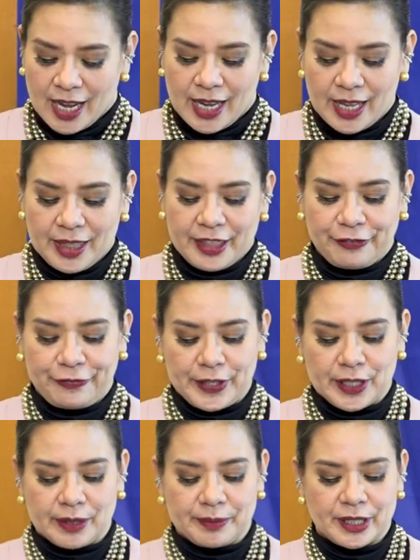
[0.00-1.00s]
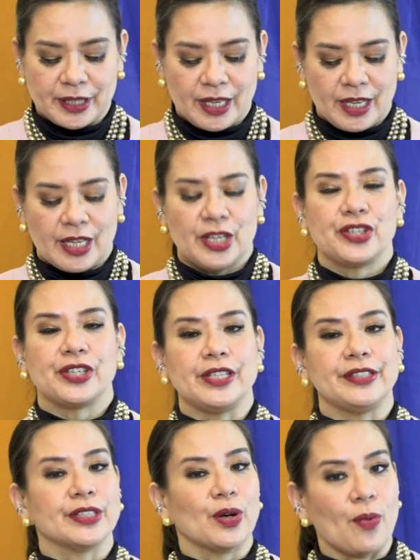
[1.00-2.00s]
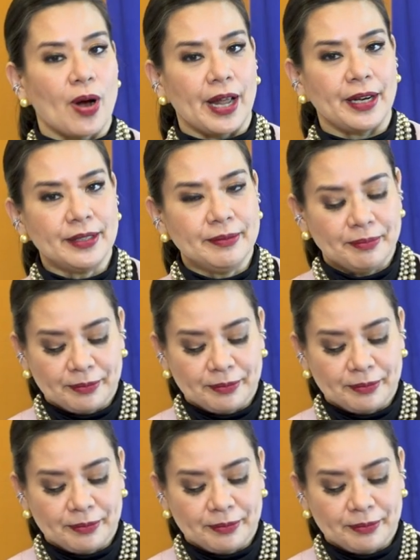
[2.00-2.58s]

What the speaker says: In the films She's the One,